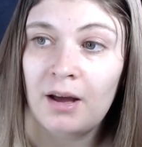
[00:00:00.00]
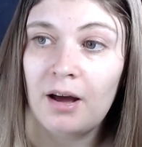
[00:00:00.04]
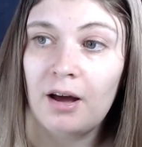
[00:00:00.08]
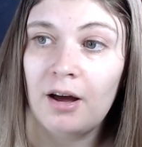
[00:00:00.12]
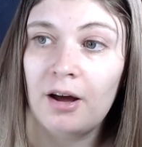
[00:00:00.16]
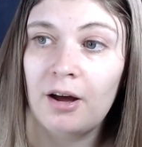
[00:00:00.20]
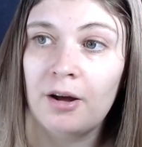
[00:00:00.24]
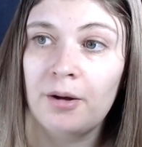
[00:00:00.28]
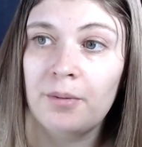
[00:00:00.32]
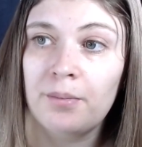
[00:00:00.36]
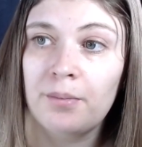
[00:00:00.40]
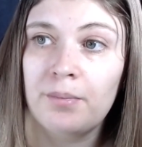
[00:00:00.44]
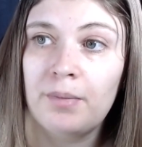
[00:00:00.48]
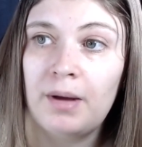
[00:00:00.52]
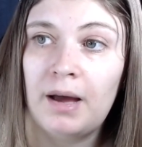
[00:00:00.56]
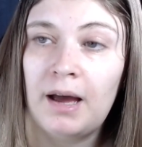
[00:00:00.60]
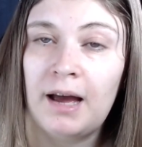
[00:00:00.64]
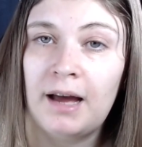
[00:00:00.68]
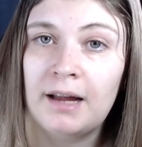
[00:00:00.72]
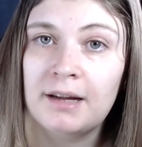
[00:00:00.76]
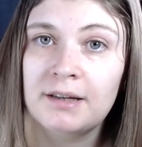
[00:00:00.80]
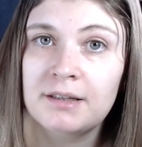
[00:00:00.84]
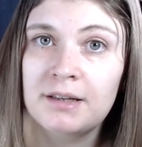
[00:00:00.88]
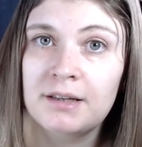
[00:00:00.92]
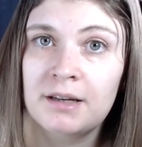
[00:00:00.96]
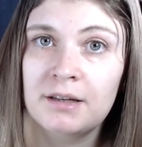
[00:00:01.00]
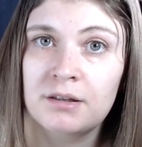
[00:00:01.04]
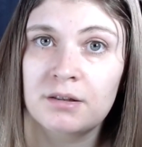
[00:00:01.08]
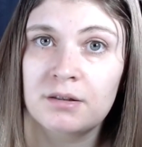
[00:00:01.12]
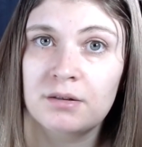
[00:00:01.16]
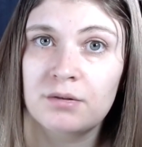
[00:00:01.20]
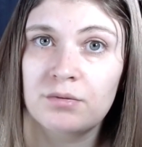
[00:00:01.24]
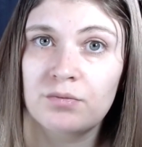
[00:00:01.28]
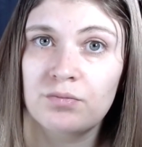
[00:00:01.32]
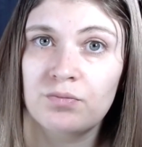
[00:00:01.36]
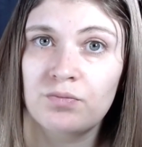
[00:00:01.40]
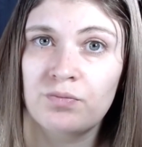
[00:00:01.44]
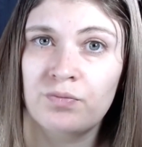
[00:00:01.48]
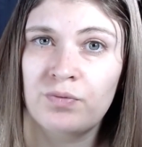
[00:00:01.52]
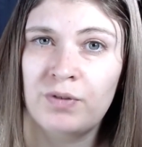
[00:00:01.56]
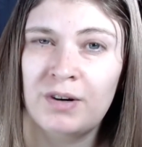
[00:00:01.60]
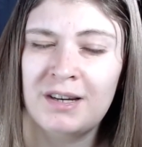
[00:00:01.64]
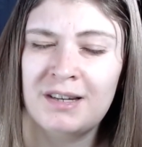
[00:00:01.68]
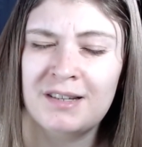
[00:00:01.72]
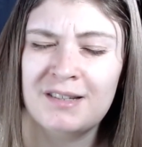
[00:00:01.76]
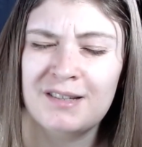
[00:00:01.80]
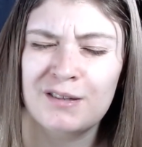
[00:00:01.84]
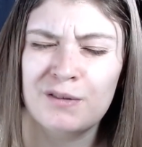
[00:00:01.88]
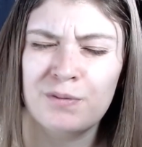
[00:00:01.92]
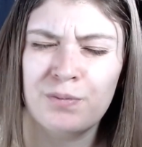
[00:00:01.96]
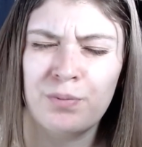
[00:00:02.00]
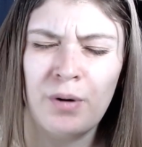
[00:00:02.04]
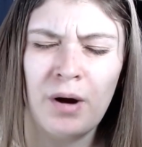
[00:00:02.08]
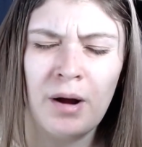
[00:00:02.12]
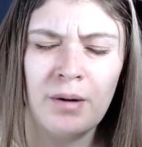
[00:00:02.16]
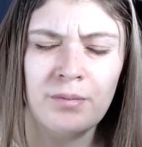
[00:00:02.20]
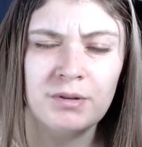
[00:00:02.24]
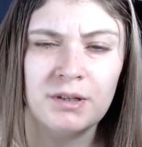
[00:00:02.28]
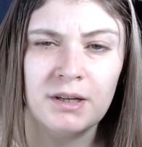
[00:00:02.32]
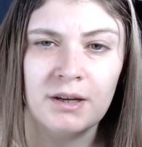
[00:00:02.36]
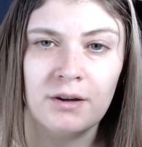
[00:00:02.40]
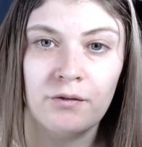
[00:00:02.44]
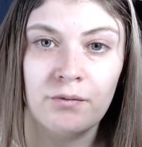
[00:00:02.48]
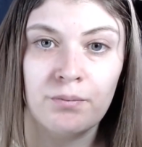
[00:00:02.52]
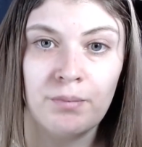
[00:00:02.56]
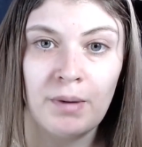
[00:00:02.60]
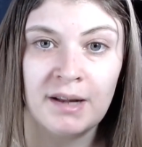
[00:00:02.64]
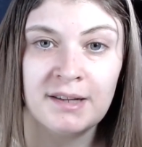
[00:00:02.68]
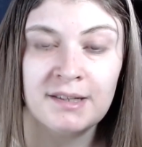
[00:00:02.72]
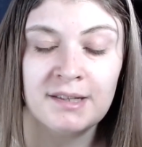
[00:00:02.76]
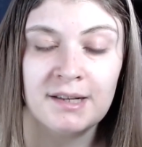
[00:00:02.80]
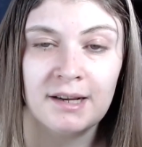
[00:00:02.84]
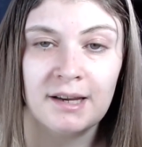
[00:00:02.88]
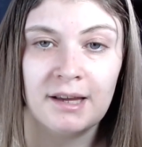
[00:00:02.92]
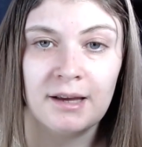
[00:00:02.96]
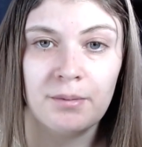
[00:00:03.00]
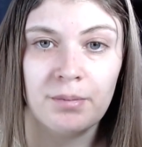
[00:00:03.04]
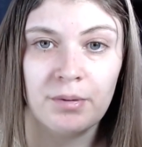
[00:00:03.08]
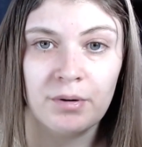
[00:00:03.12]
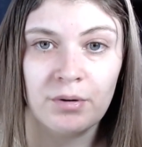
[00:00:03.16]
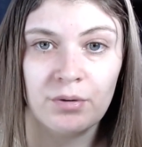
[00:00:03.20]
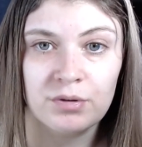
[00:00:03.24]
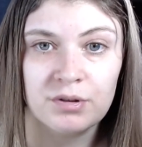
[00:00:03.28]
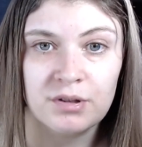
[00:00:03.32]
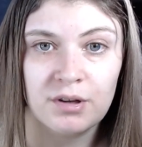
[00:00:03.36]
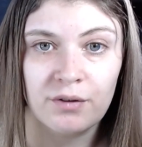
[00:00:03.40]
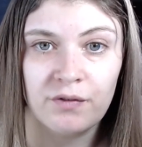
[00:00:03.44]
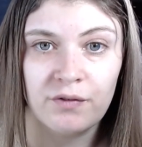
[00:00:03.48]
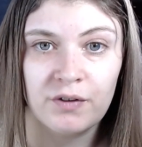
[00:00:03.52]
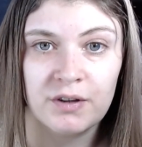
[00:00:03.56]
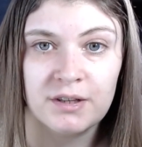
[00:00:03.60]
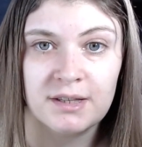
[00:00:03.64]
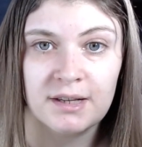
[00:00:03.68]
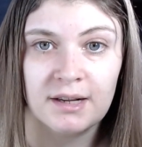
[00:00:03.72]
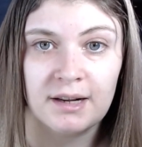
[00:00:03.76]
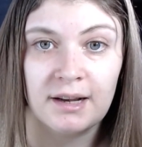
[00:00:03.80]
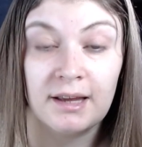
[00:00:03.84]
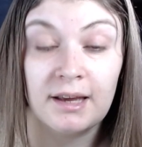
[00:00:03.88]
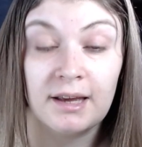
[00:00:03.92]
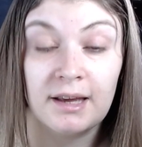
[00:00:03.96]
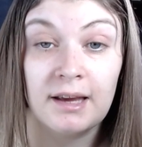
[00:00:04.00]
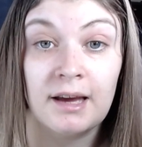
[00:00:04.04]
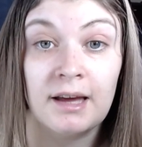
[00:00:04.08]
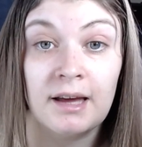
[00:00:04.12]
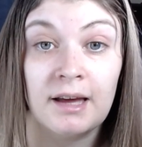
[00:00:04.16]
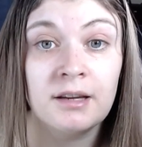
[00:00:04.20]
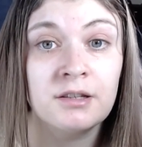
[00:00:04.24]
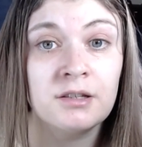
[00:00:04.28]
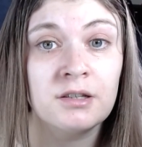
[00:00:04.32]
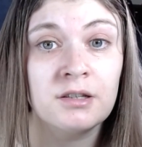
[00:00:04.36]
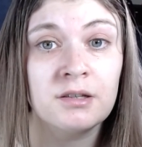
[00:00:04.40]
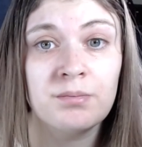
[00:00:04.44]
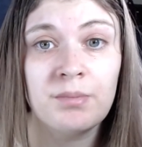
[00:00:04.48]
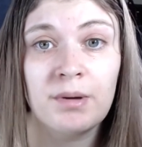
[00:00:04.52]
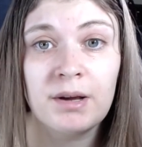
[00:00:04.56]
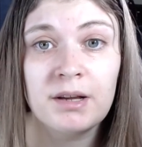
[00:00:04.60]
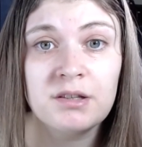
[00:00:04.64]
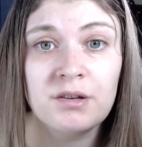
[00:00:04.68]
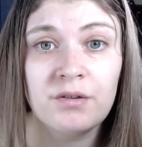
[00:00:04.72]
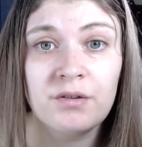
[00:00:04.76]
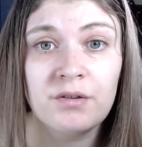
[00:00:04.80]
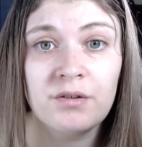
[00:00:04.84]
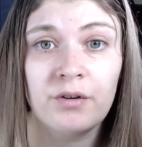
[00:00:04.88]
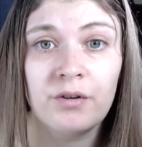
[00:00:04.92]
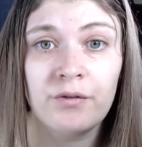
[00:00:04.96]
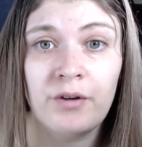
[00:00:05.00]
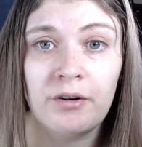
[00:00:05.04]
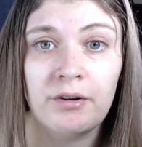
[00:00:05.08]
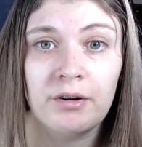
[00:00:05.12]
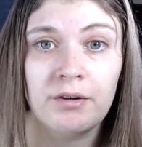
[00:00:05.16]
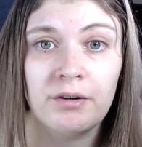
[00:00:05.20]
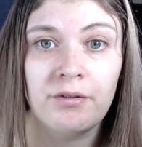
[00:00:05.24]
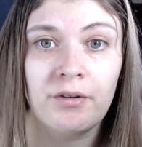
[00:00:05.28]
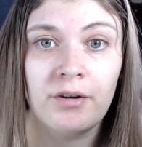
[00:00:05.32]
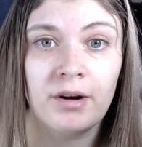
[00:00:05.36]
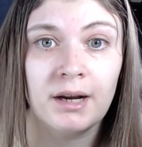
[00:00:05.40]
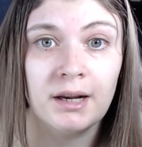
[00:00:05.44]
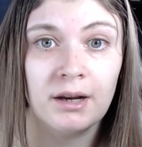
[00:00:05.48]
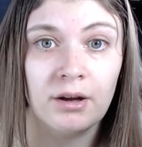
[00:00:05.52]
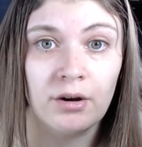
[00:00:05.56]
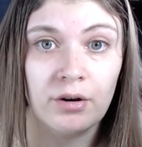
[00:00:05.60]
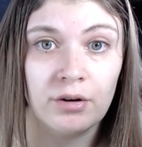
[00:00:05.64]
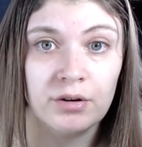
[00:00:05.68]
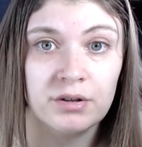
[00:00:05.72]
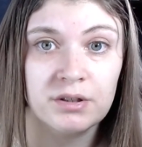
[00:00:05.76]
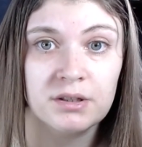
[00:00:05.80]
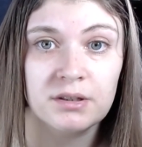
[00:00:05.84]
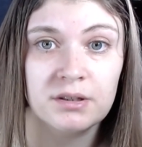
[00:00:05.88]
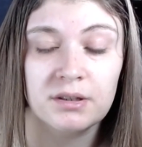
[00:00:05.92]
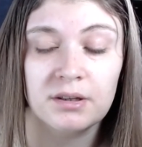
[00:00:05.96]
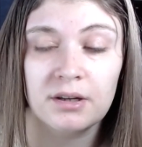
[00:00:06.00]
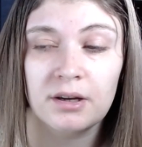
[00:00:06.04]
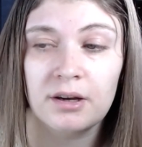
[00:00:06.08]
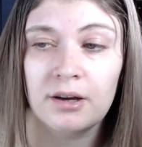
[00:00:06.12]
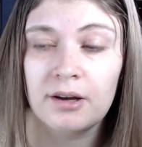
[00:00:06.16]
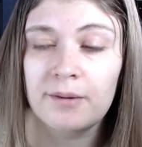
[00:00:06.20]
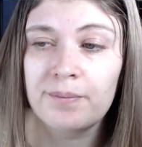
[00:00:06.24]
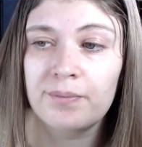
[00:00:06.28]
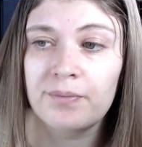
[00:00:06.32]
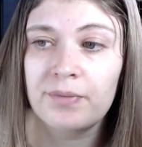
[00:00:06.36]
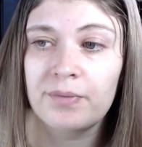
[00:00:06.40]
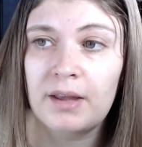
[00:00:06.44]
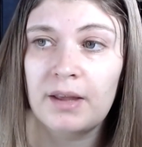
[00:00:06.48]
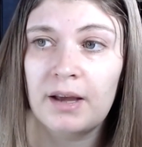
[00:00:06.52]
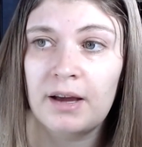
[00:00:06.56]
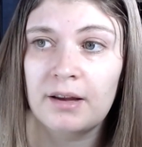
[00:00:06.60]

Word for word: Um, and it's really disruptive mentally but also physically and it just makes you feel very very lost um,